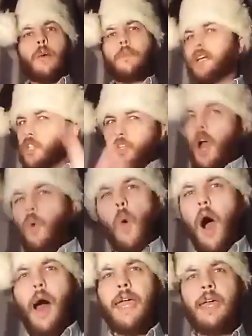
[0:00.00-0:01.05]
Because you know
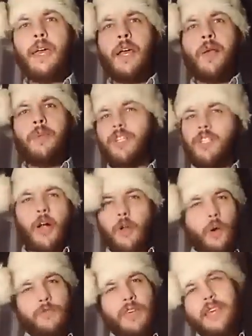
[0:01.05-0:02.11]
why? Because not
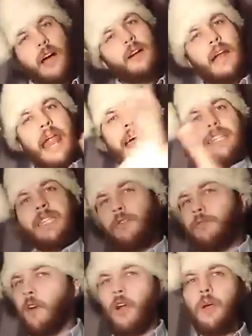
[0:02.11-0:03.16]
all of the young lads
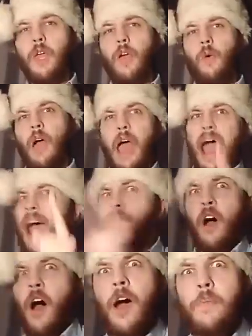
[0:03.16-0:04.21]
that follow you have
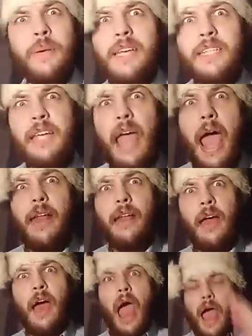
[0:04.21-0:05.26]
herpes yet,
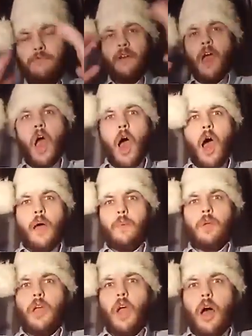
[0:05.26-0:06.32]
have
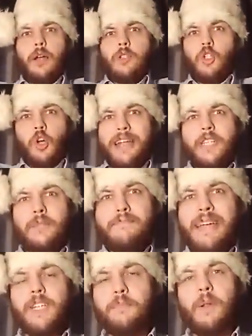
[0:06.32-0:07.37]

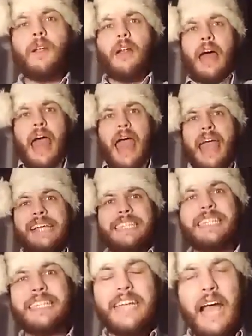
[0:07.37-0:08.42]
transmittable
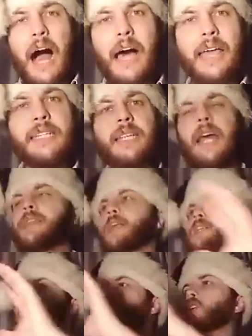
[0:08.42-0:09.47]
STIs that
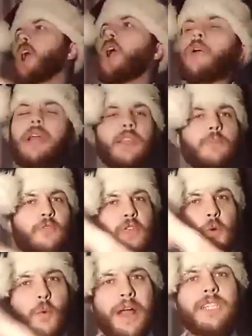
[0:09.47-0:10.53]
are scarring them for
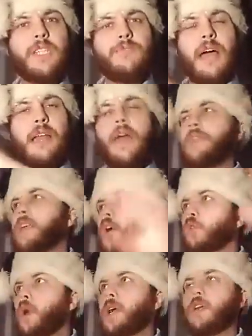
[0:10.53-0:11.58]
the rest of their life. They're
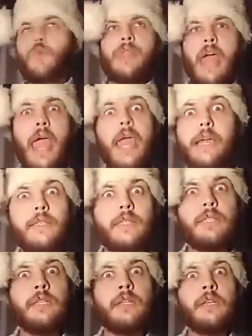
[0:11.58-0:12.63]
not riddled with
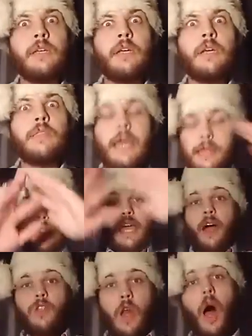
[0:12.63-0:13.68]
AIDS. They
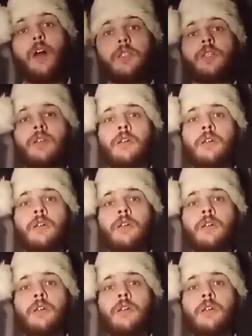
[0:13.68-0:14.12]
are not.